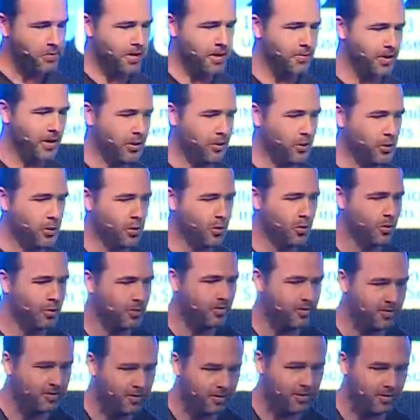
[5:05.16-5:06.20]
But
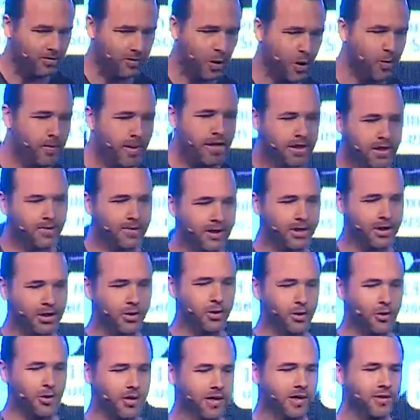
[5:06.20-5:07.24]
going back to my
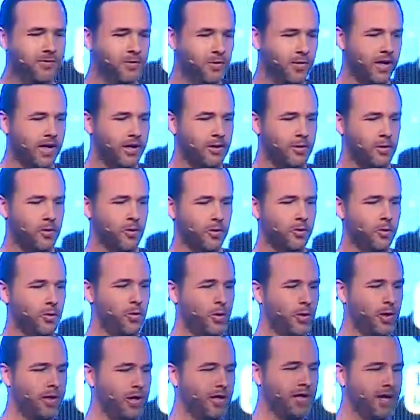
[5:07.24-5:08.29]
story, right,
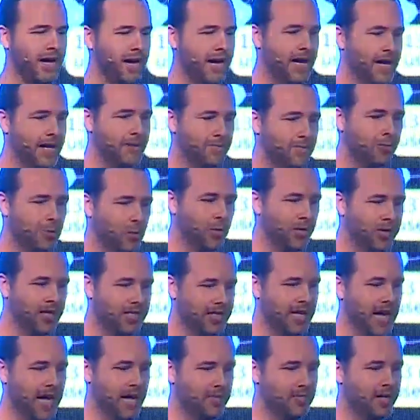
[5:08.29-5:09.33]
when this
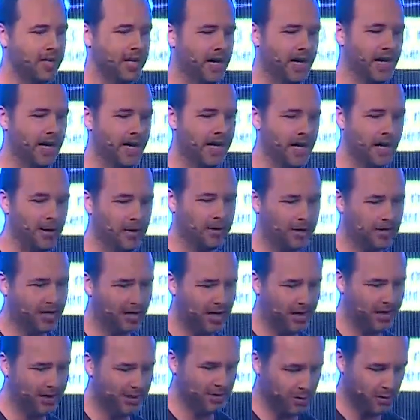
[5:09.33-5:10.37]
happened, I was
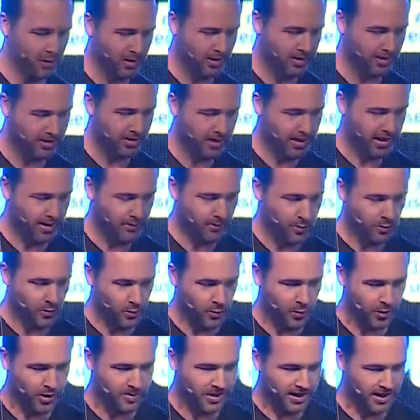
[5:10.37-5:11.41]
talking with
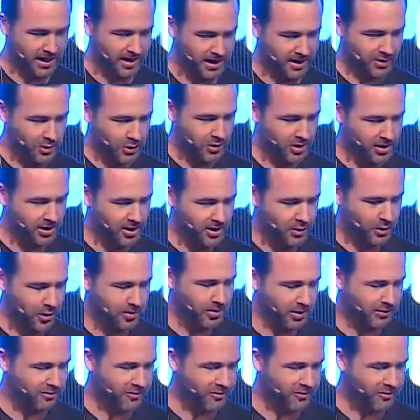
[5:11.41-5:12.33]
one of my